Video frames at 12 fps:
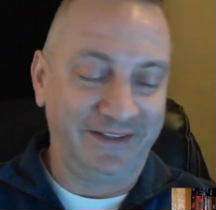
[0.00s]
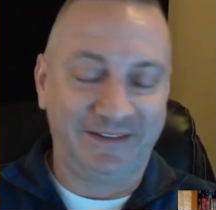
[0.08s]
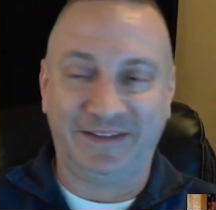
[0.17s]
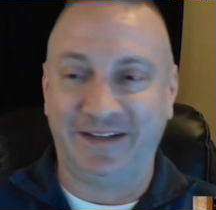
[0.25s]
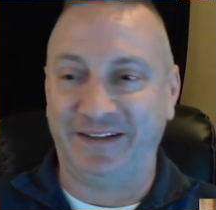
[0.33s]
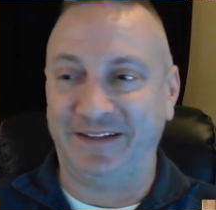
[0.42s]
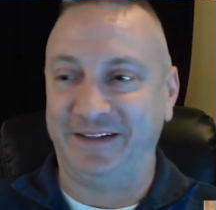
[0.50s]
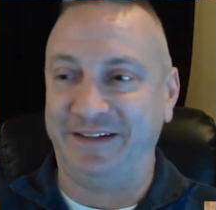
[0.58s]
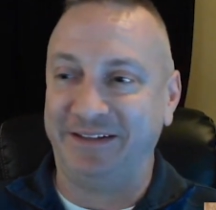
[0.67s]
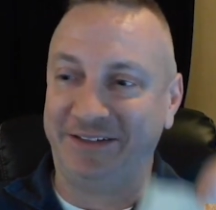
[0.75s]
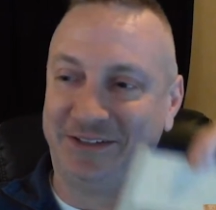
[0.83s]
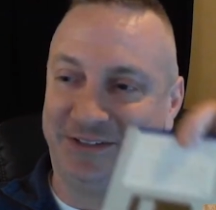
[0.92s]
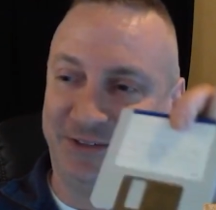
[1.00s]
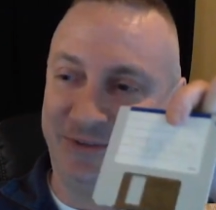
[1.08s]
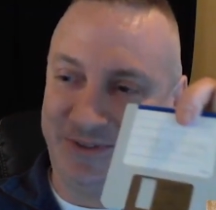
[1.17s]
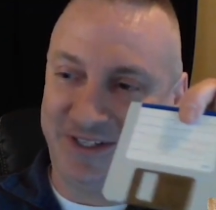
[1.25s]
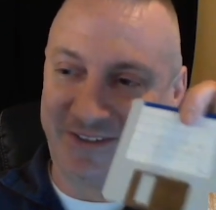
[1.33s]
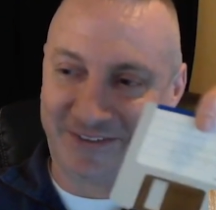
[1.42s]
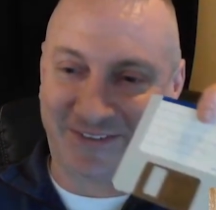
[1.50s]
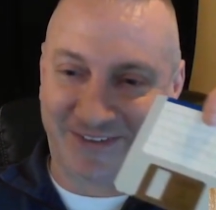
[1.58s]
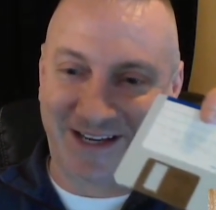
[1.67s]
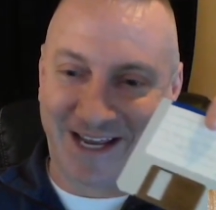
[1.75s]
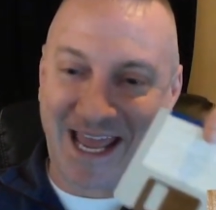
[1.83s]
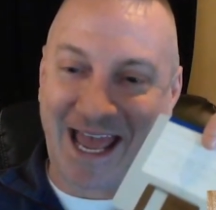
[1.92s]
the two discs that
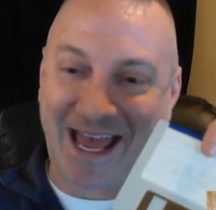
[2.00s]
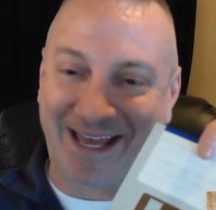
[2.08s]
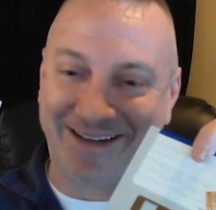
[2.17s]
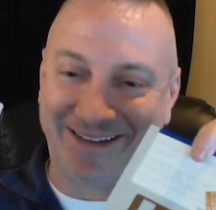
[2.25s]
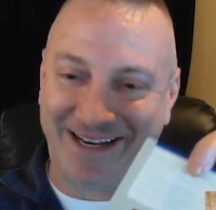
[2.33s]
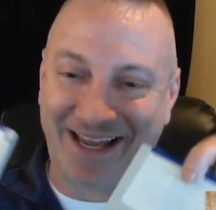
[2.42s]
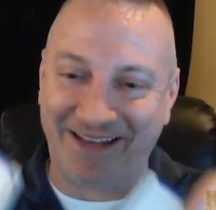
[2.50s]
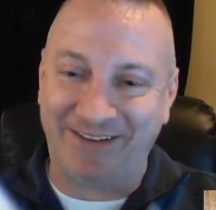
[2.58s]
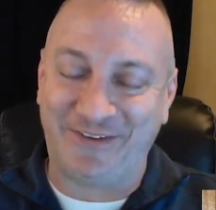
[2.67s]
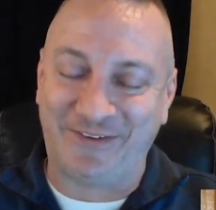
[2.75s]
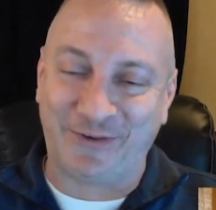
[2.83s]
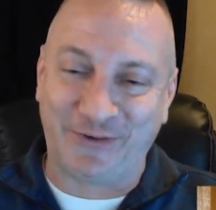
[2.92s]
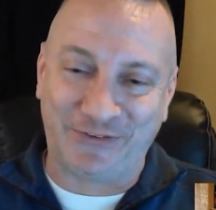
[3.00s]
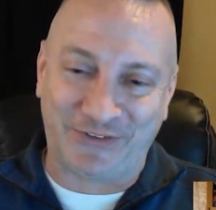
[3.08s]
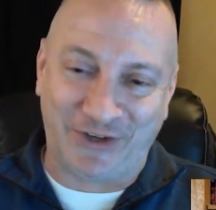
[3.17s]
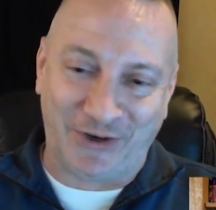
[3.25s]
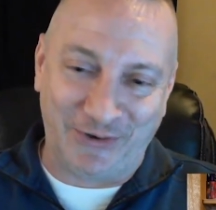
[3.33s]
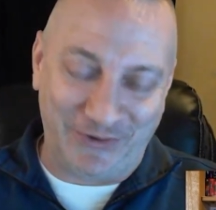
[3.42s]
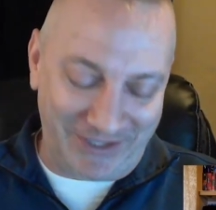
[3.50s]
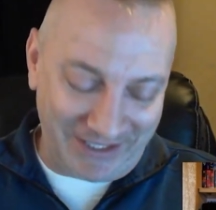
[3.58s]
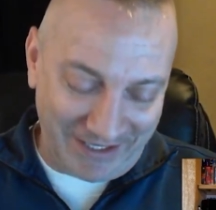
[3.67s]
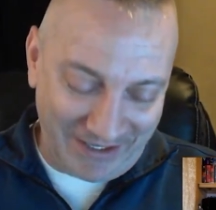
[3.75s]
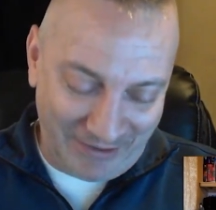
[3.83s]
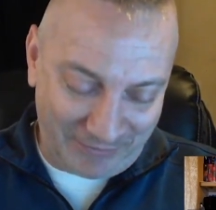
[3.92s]
I had that had the source code
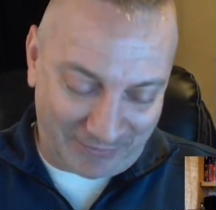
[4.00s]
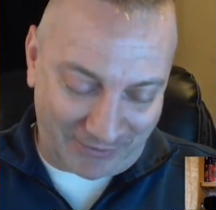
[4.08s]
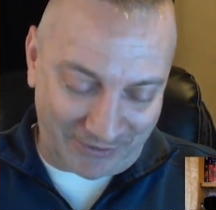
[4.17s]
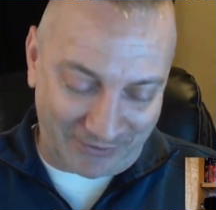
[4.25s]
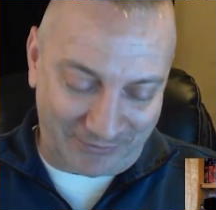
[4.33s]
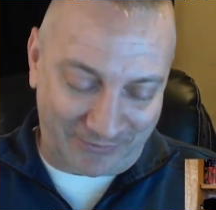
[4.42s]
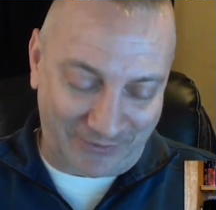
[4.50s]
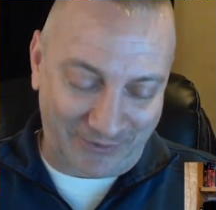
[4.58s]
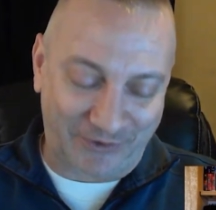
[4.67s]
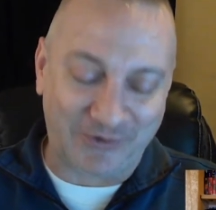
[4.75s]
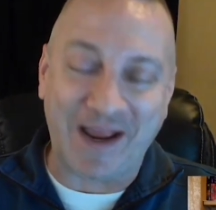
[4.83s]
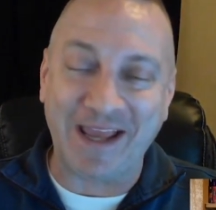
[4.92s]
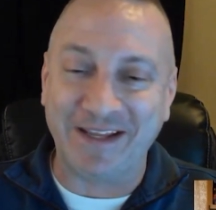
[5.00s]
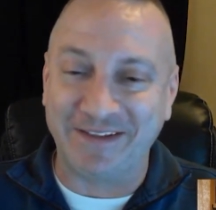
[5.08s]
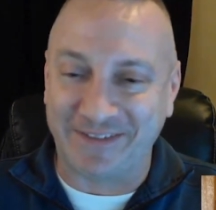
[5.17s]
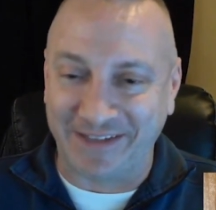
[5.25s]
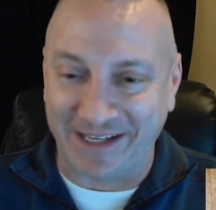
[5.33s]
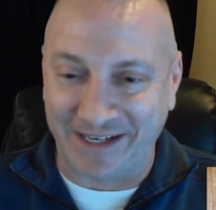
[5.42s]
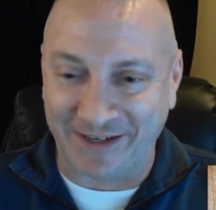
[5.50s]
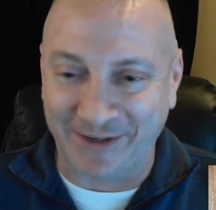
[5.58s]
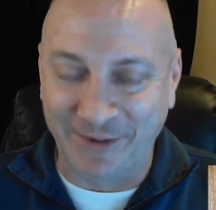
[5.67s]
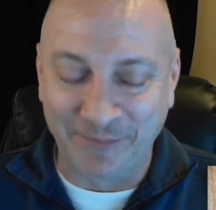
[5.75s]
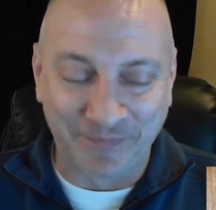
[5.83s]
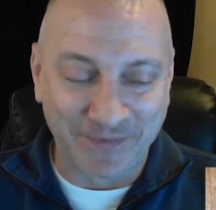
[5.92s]
for Dragon's
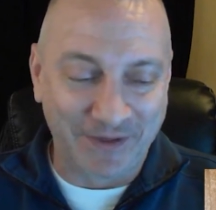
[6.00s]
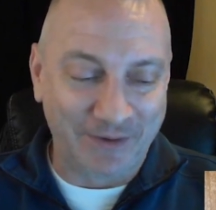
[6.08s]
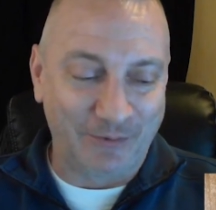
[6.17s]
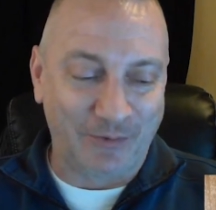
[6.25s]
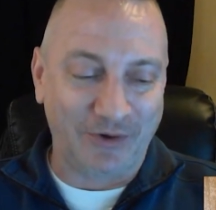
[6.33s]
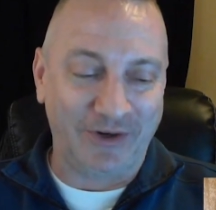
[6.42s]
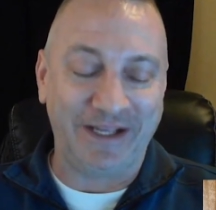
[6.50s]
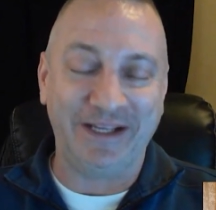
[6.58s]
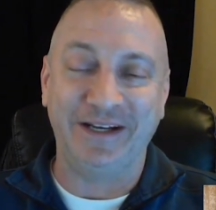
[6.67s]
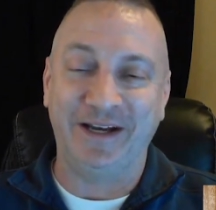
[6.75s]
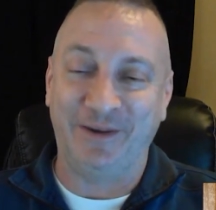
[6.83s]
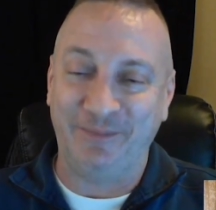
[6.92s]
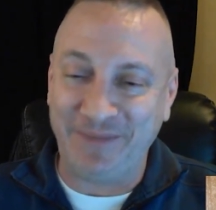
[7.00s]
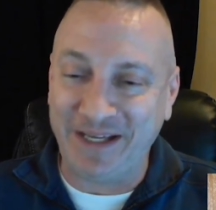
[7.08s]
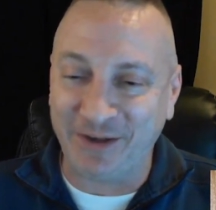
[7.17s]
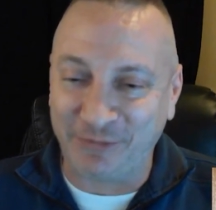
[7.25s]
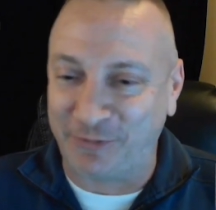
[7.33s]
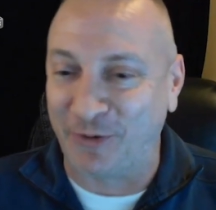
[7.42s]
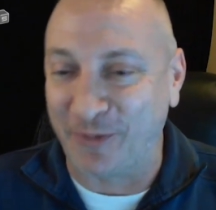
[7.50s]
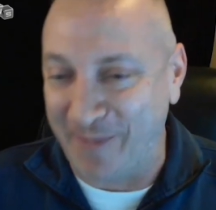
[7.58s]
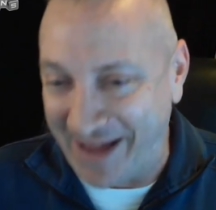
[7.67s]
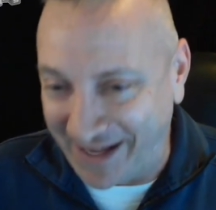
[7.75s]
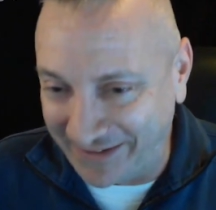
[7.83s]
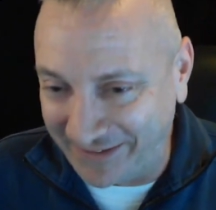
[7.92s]
Lair were in Amiga
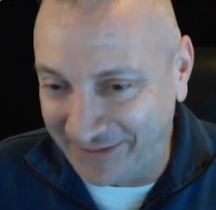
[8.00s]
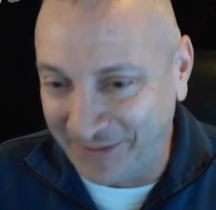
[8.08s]
format.